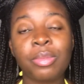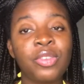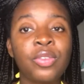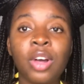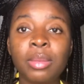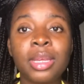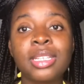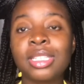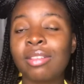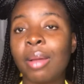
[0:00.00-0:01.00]
If you follow me on
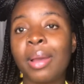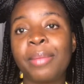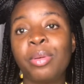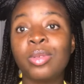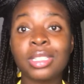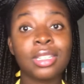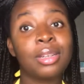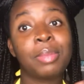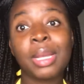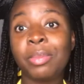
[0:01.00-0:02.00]
Instagram, I posted a
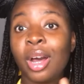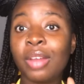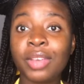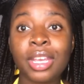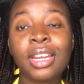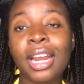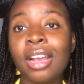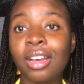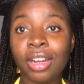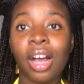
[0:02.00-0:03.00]
big ball of hair that I
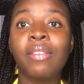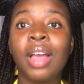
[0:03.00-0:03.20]
cut off.